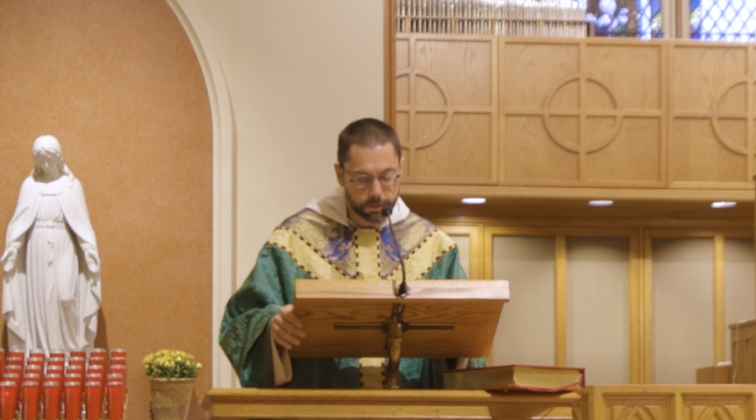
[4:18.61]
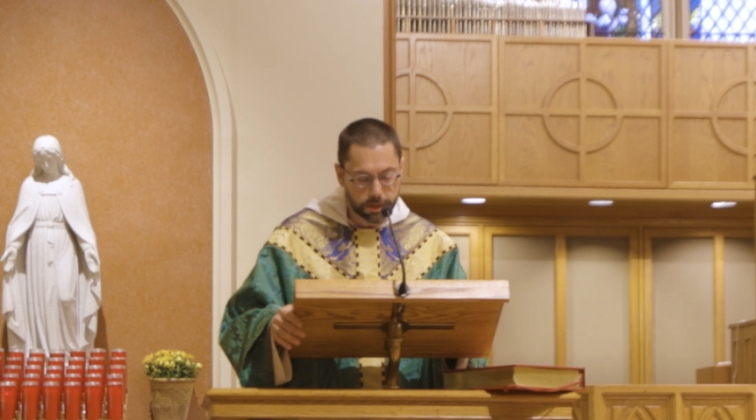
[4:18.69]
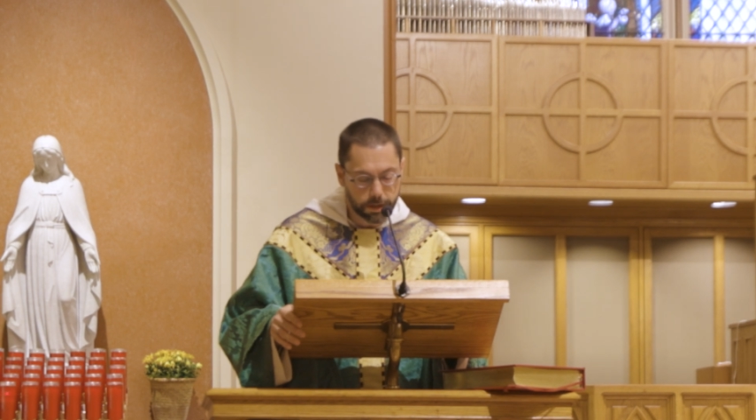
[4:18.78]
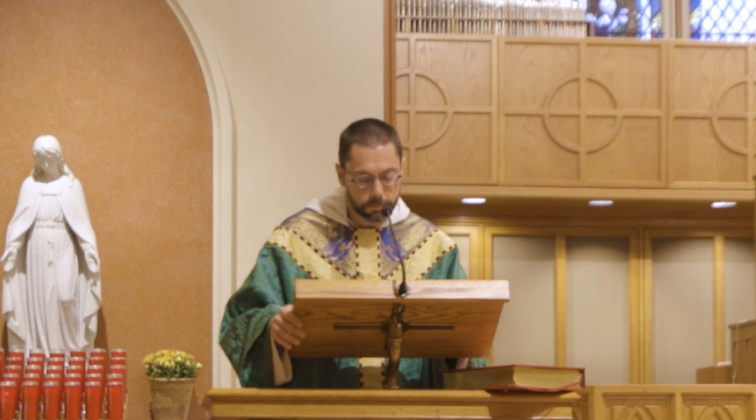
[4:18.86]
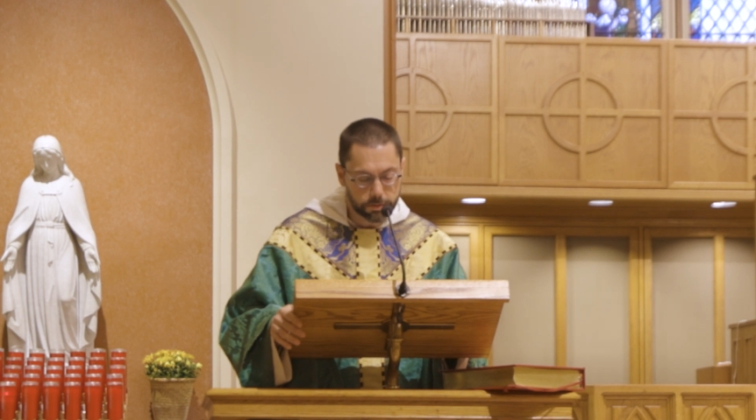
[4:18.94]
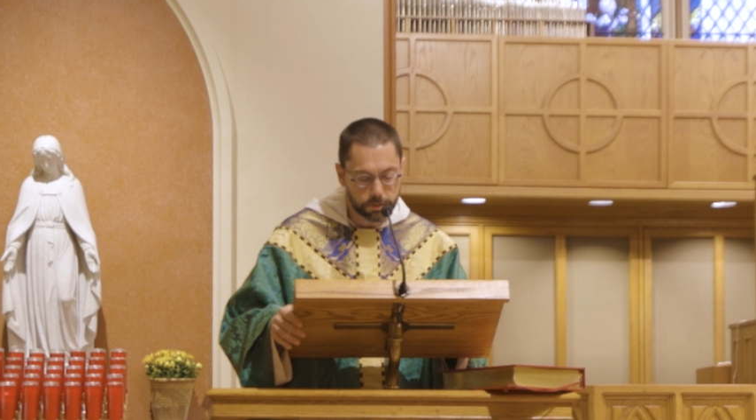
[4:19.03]

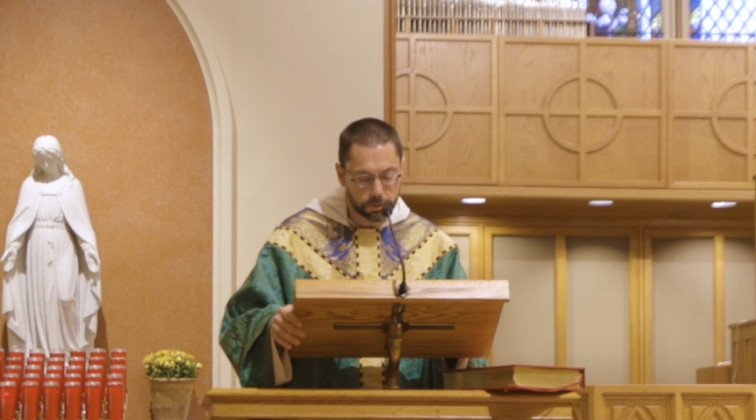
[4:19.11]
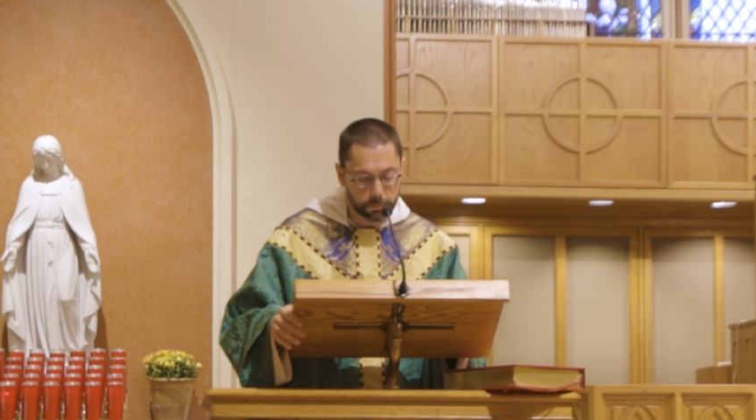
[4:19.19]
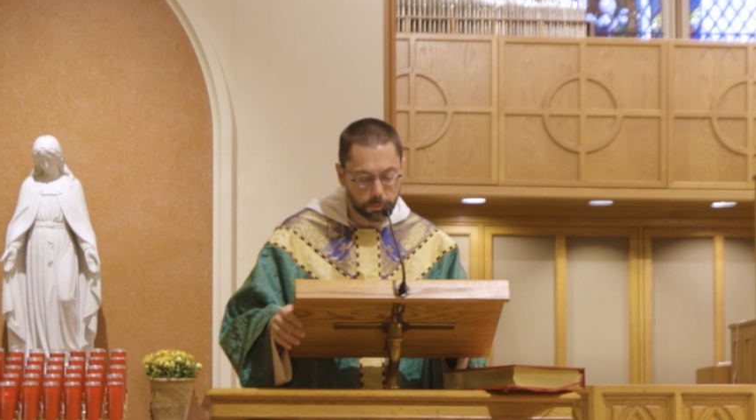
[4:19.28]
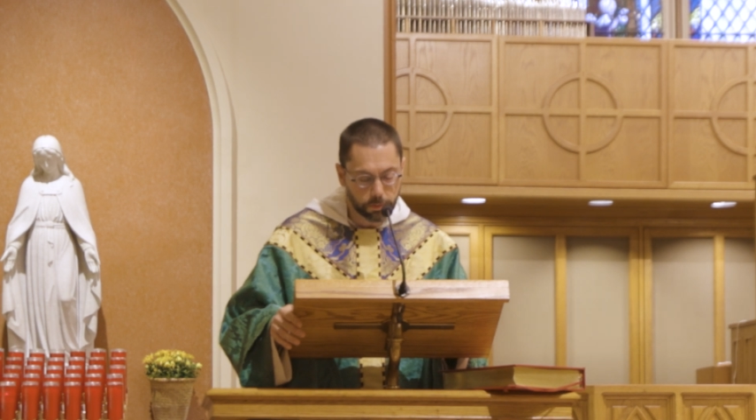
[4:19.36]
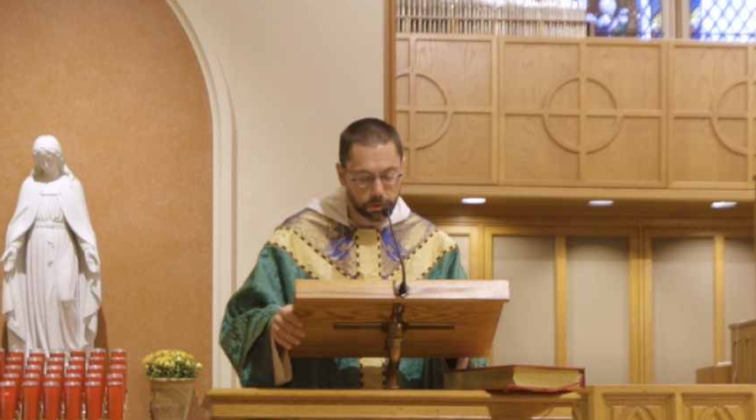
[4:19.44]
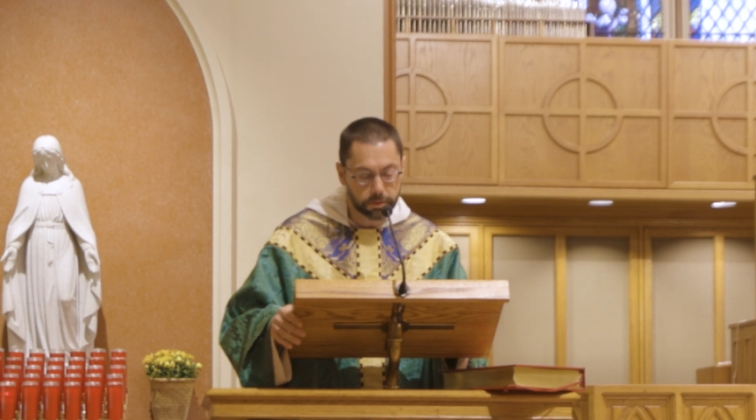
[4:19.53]
becomes little
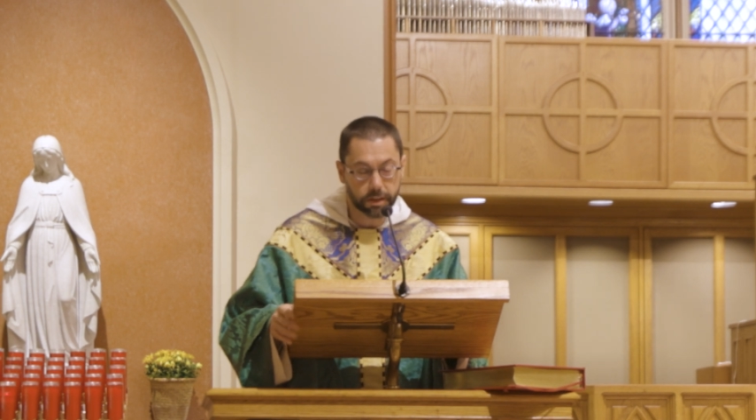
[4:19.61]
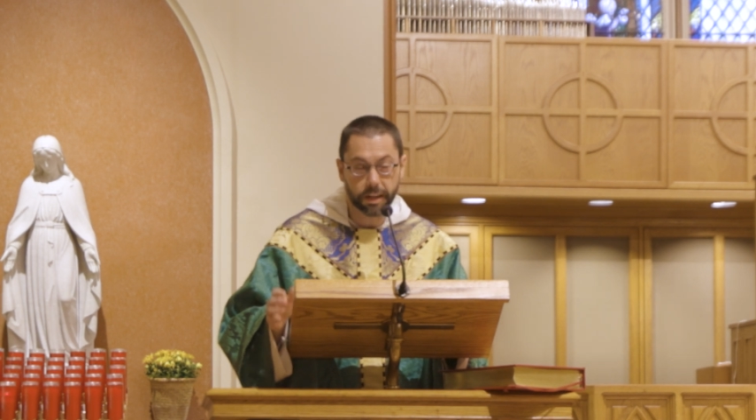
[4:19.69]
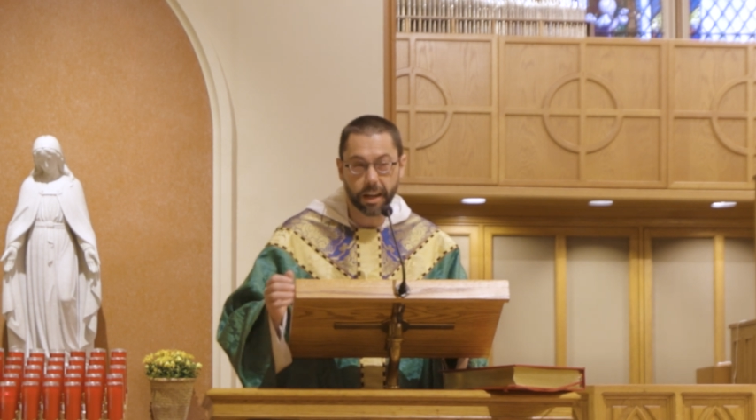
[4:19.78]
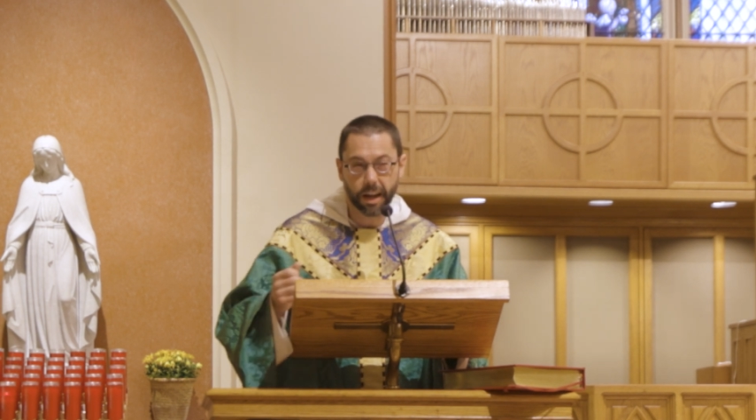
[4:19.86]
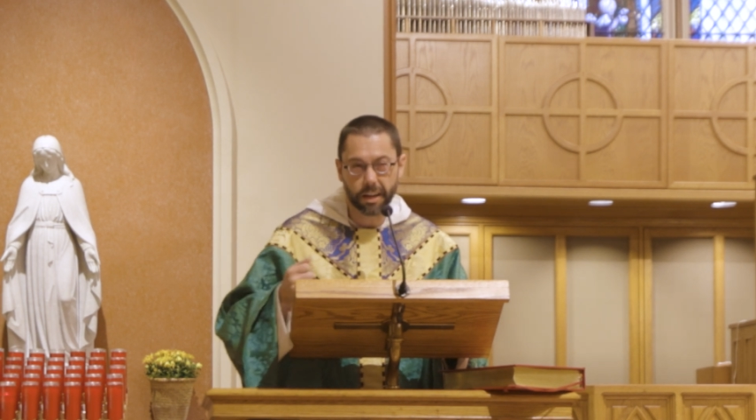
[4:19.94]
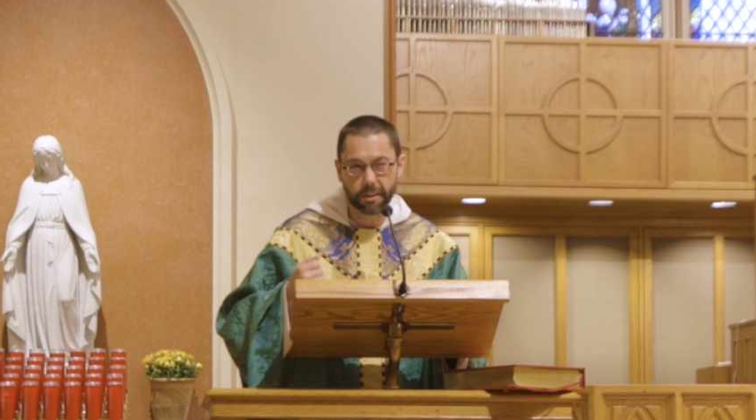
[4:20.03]
more than
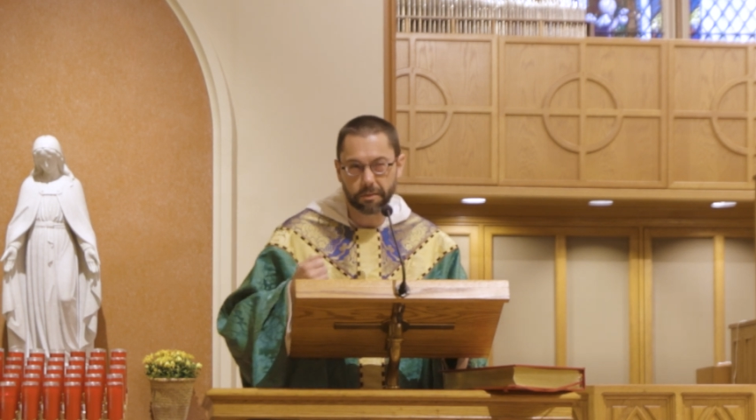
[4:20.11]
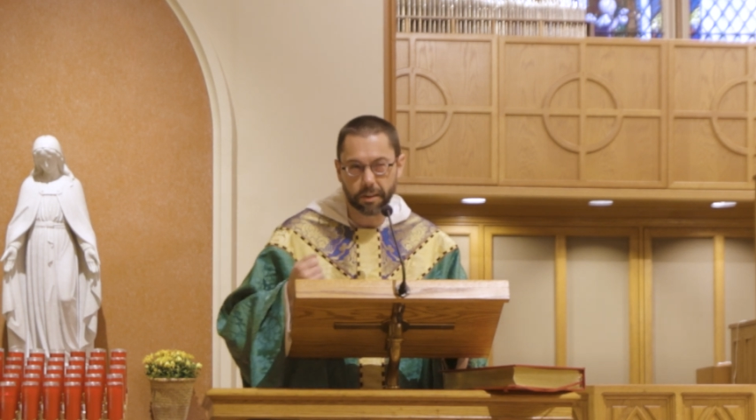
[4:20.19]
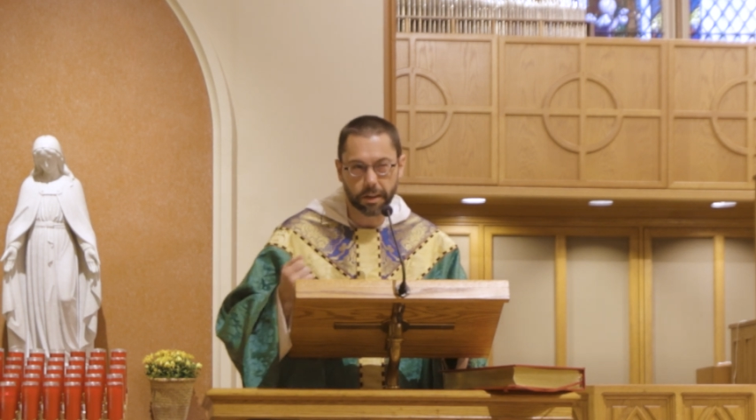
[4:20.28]
a kind of